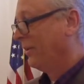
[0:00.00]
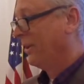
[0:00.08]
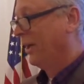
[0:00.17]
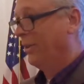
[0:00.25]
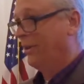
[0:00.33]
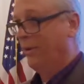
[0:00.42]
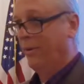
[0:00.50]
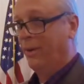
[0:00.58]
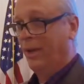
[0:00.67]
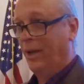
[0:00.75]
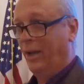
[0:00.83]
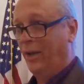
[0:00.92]
the,
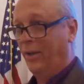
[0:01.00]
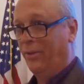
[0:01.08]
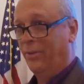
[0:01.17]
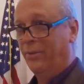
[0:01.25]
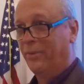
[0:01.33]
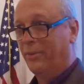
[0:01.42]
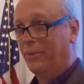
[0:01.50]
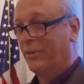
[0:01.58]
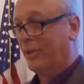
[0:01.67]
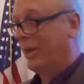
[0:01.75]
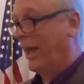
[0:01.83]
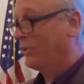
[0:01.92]
uh,
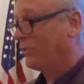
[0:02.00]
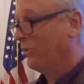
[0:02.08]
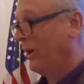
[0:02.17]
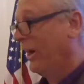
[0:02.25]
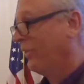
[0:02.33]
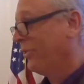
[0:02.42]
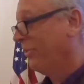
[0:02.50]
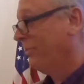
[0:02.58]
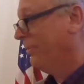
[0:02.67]
the national anthem